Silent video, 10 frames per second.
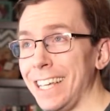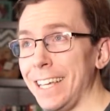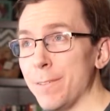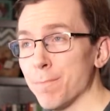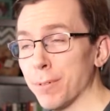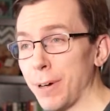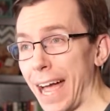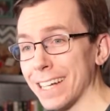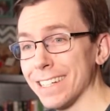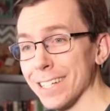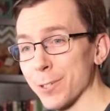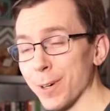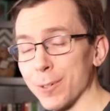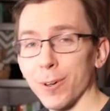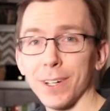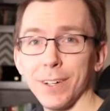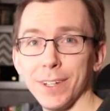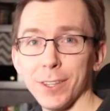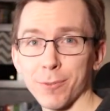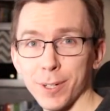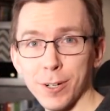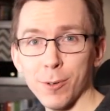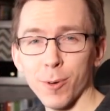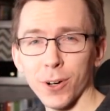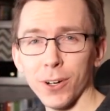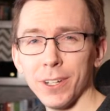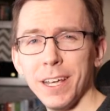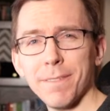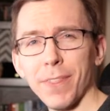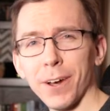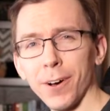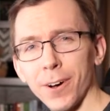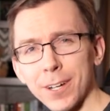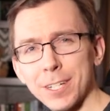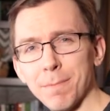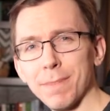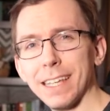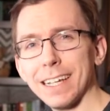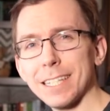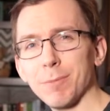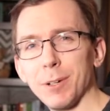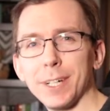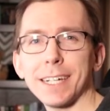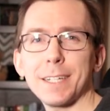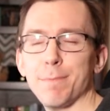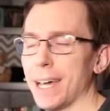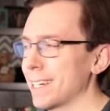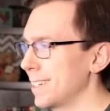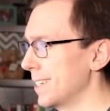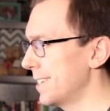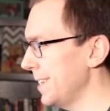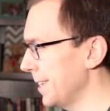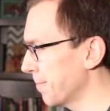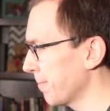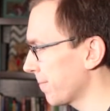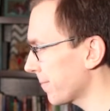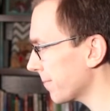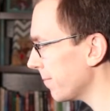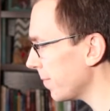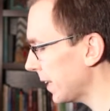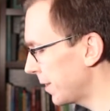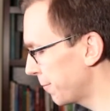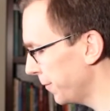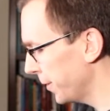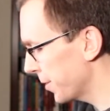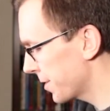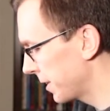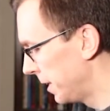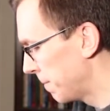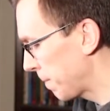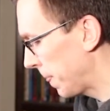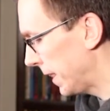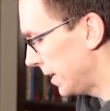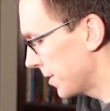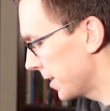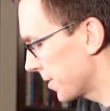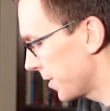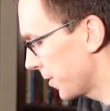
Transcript: in practice, when working in the real world, there are some things that we would expect to see. The first is this